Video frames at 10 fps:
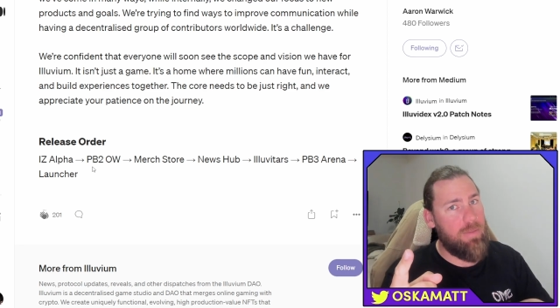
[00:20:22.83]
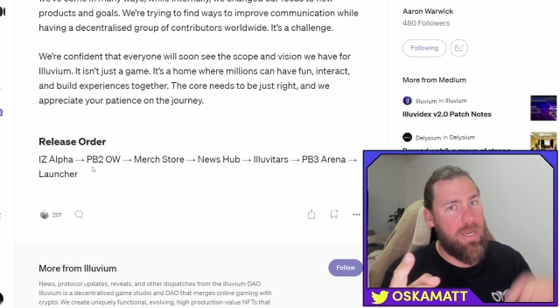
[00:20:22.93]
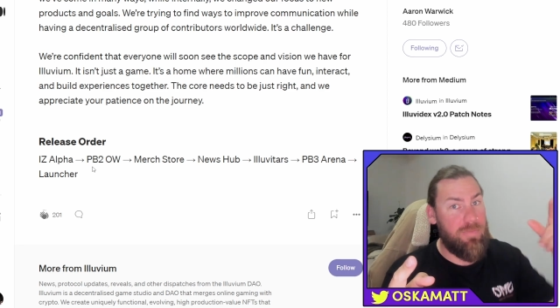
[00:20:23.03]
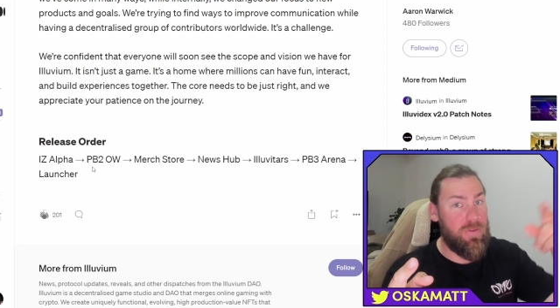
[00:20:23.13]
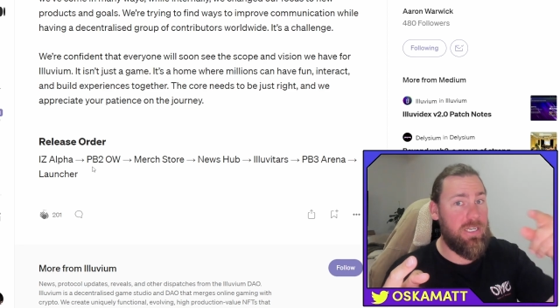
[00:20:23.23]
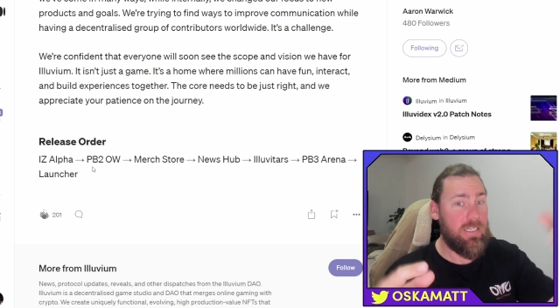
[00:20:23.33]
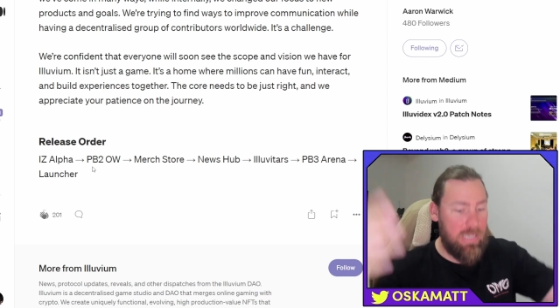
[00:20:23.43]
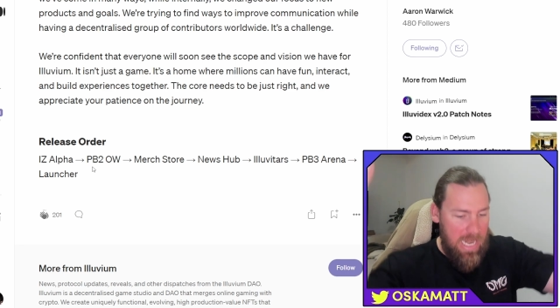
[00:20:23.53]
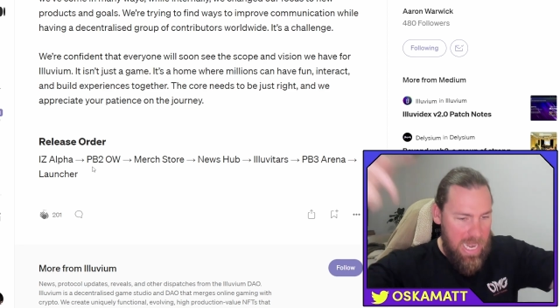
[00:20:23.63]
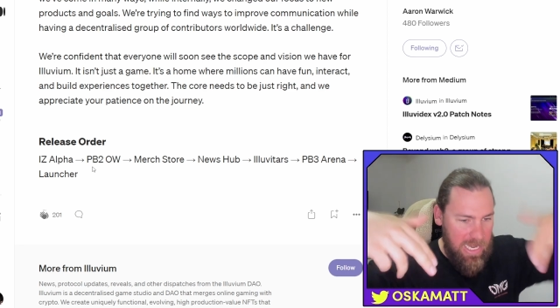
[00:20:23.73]
But if you
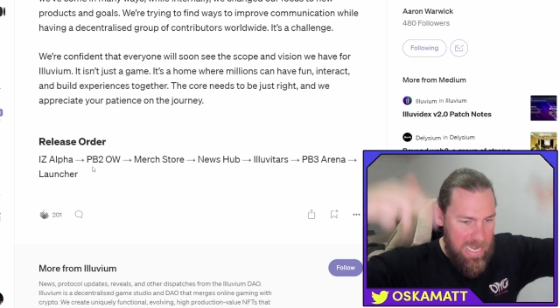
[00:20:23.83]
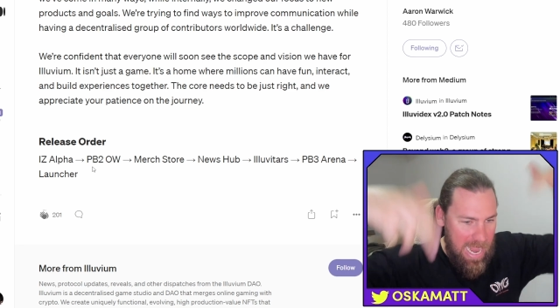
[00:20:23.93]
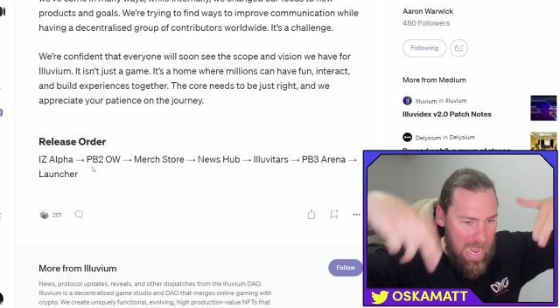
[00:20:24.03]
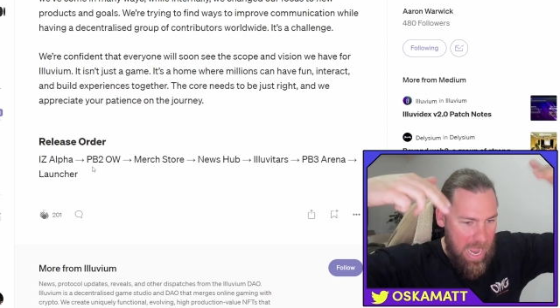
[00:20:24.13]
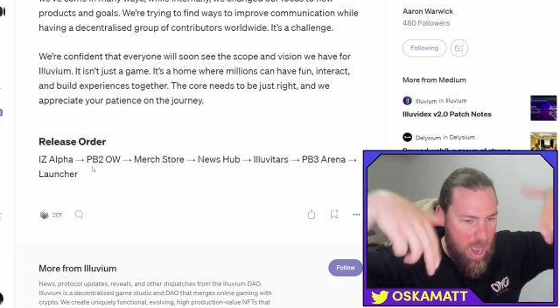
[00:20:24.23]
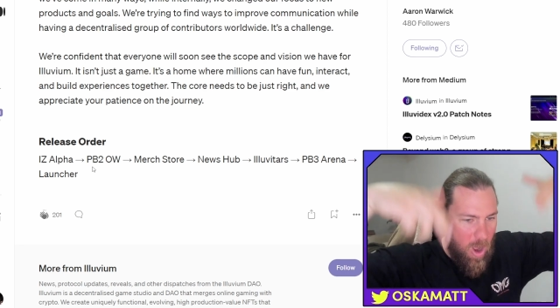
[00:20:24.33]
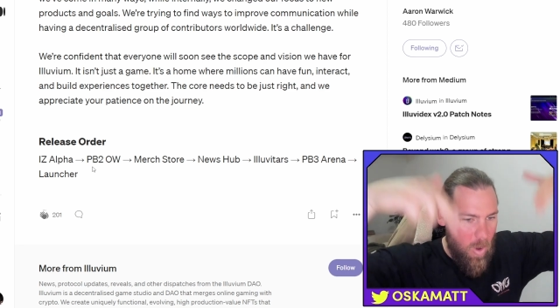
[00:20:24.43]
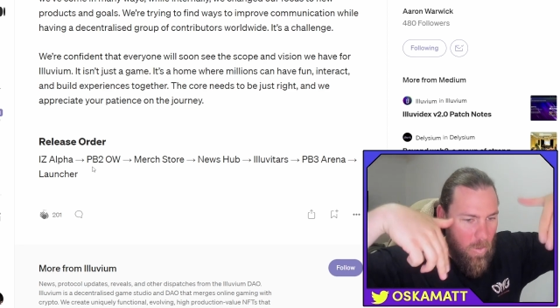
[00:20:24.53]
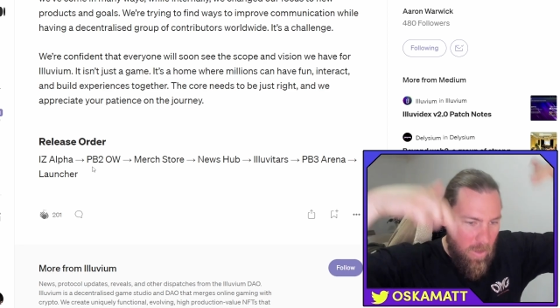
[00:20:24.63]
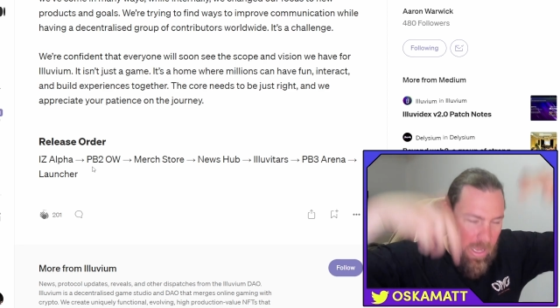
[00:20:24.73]
didn't, hit it
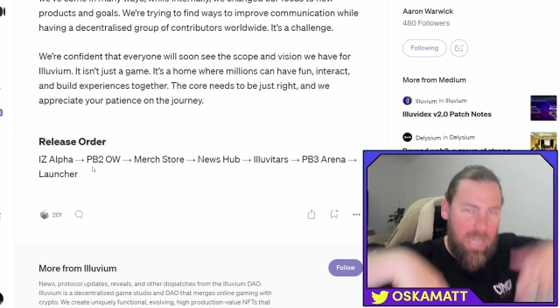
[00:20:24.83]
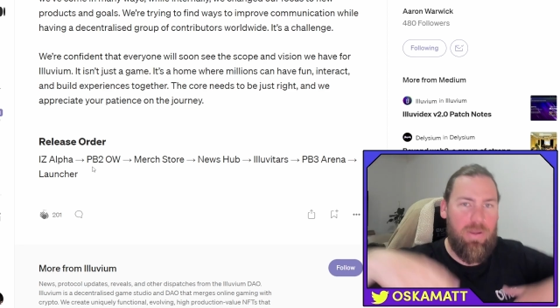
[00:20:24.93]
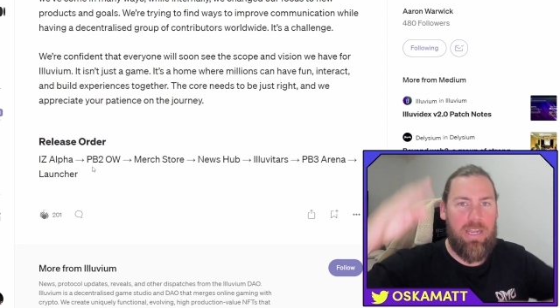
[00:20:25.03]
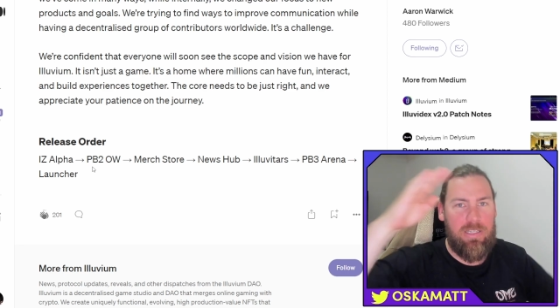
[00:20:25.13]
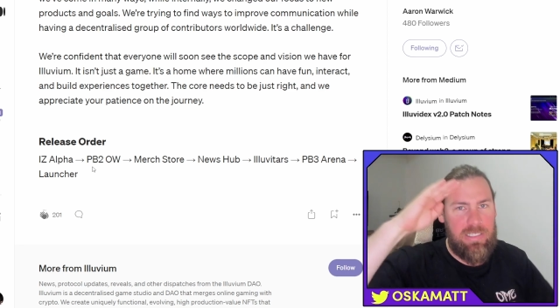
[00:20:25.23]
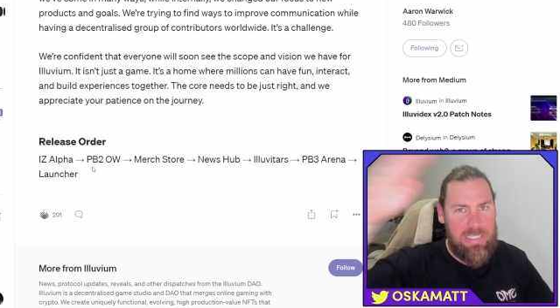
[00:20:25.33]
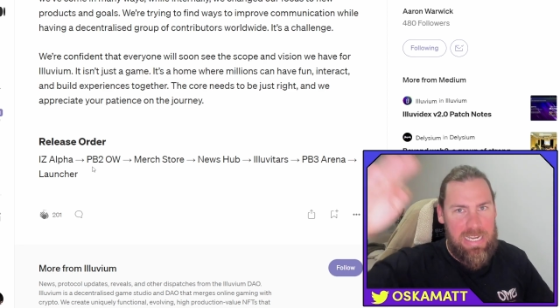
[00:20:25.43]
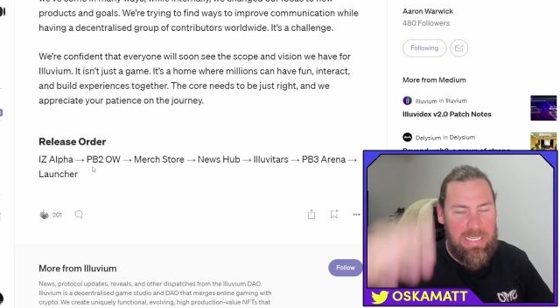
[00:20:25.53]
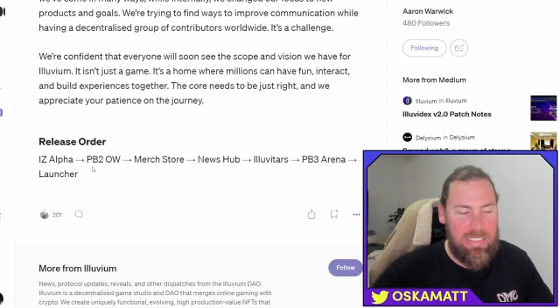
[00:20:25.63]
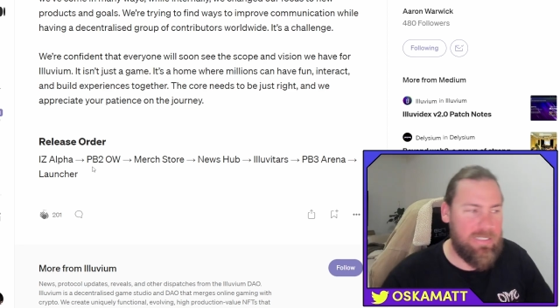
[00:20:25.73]
now. Anyway,
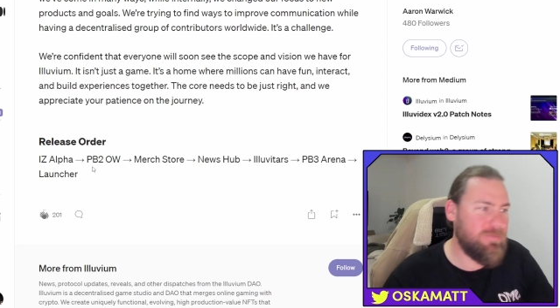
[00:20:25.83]
see yous.